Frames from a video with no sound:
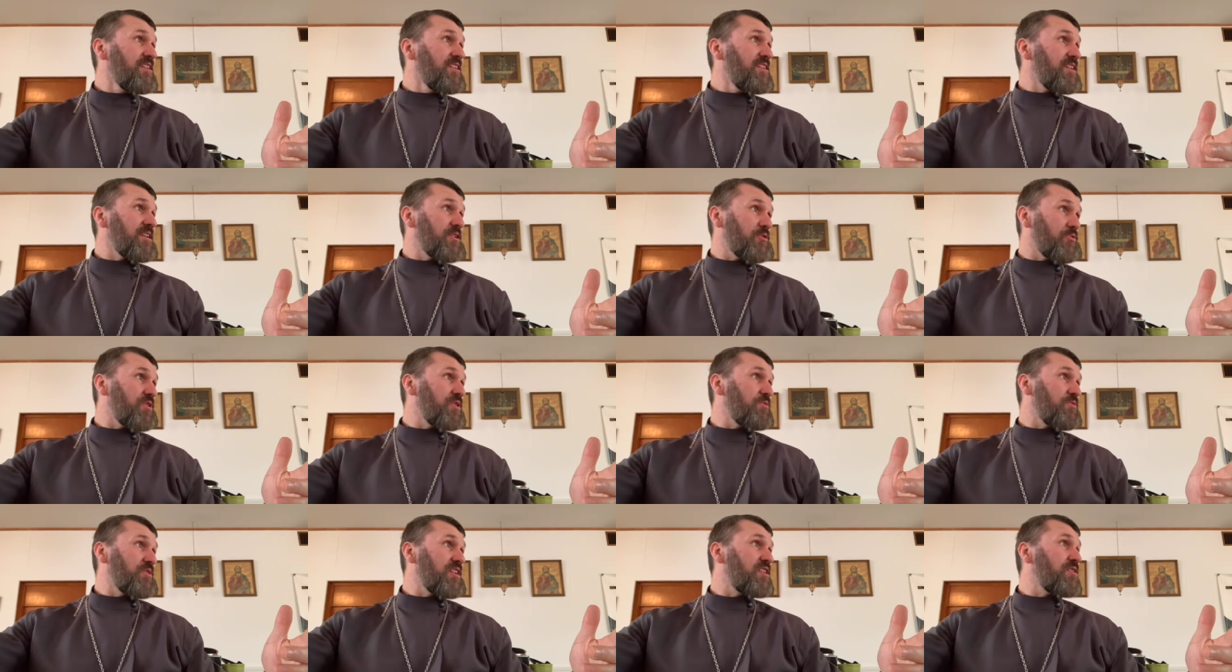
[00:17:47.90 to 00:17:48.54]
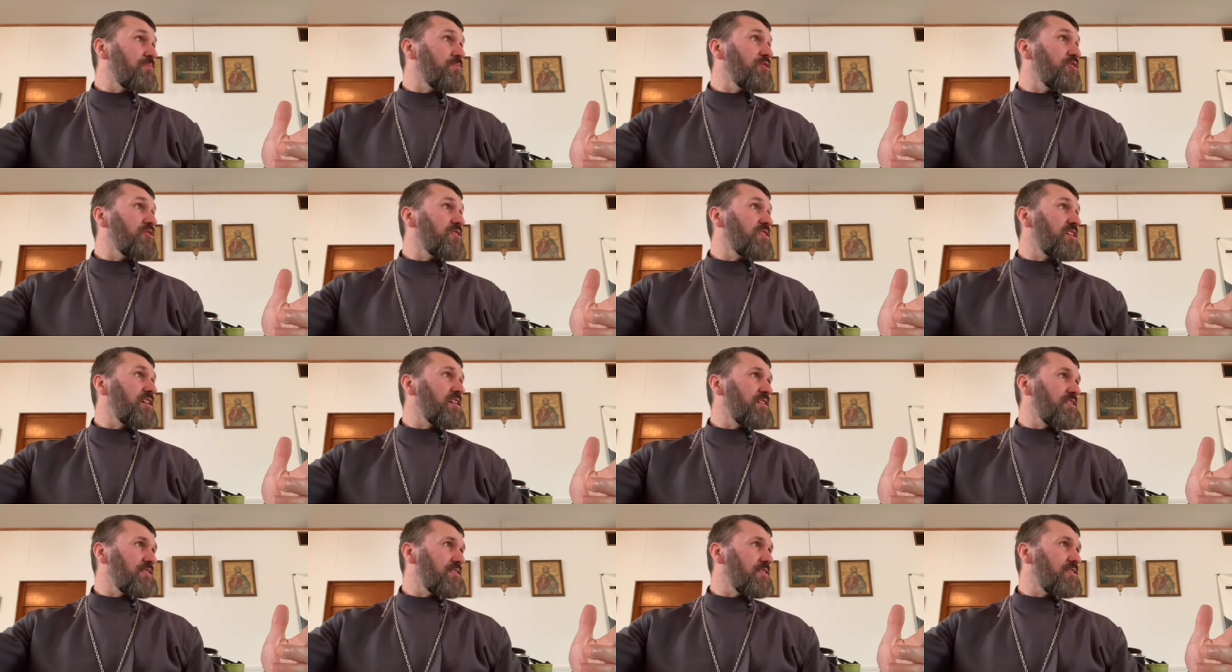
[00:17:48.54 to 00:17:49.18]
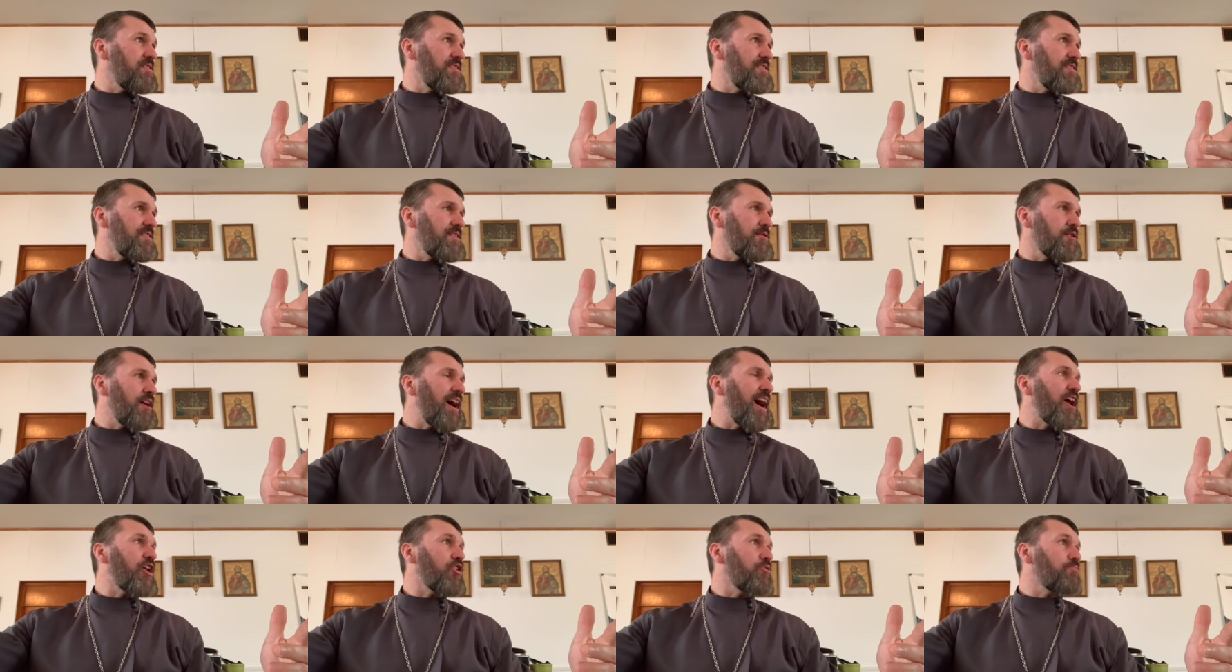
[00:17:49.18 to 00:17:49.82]
Like we, we communicate on, on a
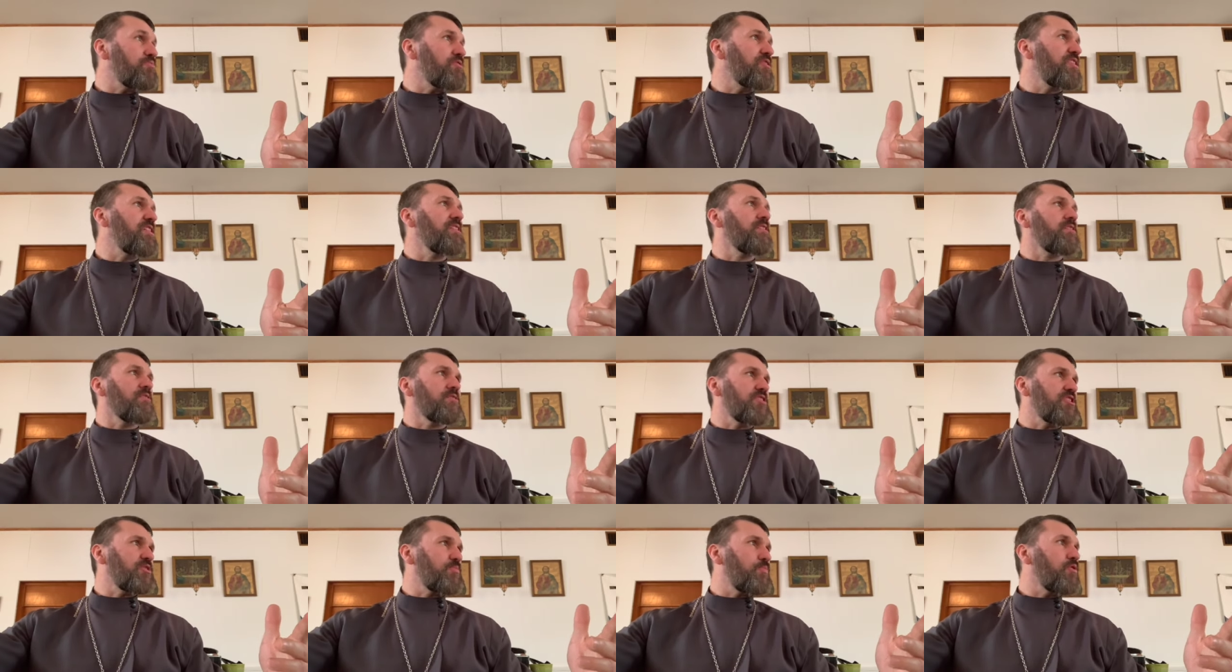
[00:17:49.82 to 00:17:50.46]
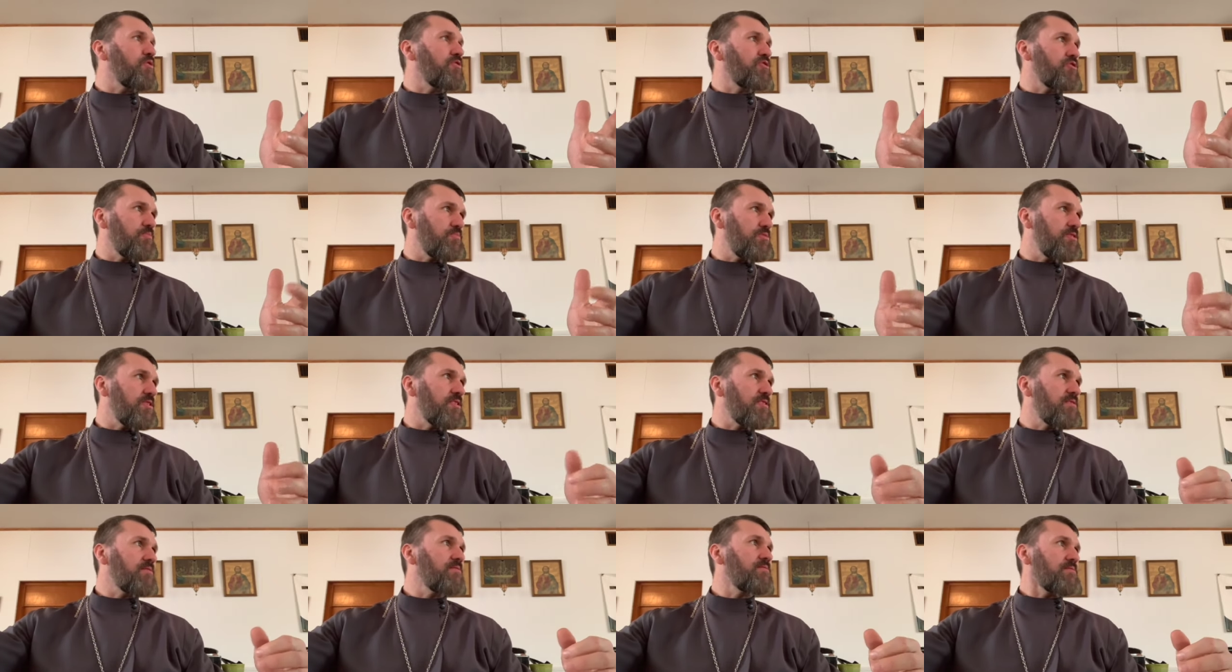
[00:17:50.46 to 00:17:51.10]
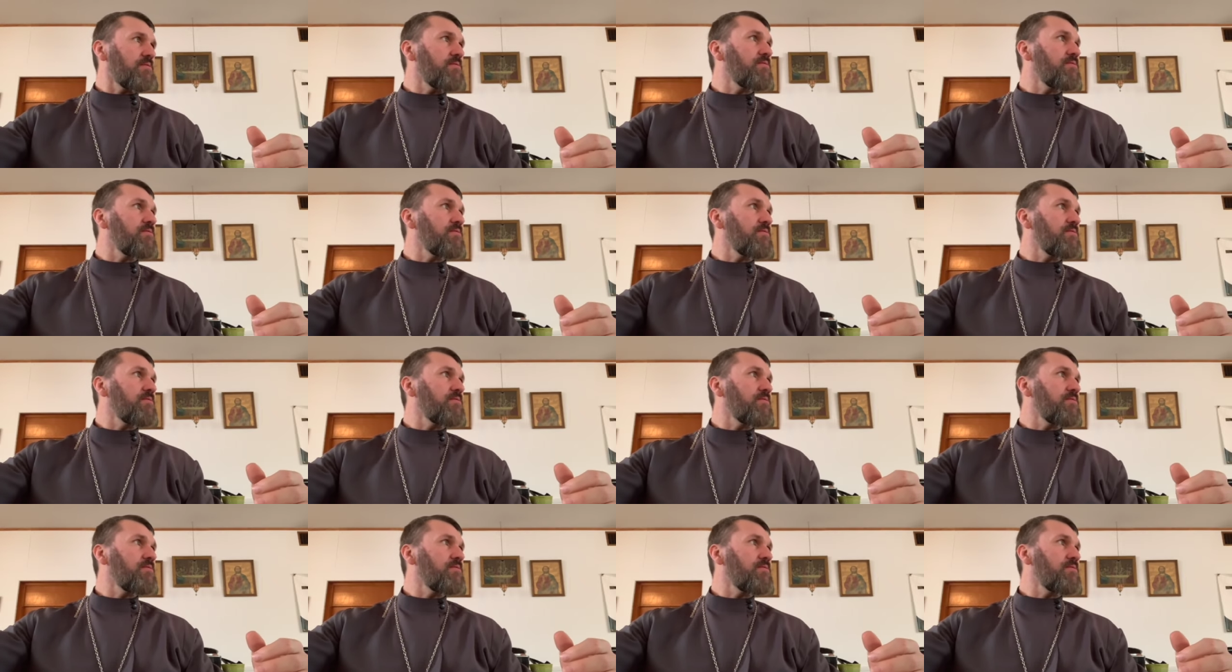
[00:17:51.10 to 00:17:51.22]
higher plane, on the spiritual plane.